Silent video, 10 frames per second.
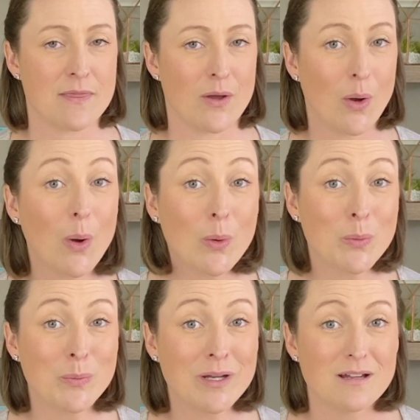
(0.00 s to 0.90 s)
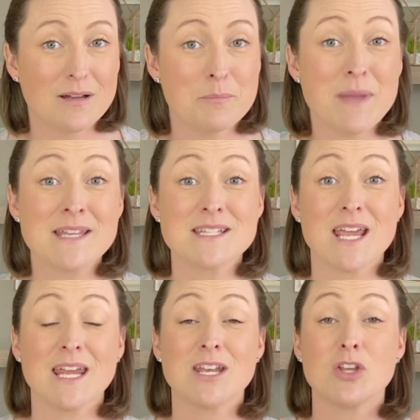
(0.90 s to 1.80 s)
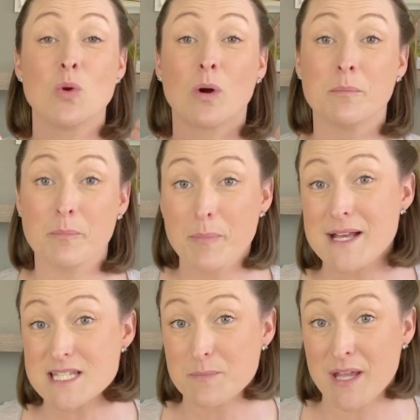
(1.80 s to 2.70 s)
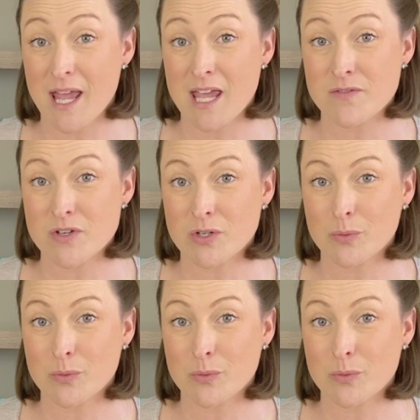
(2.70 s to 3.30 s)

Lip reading: the home, maintain your best behavior,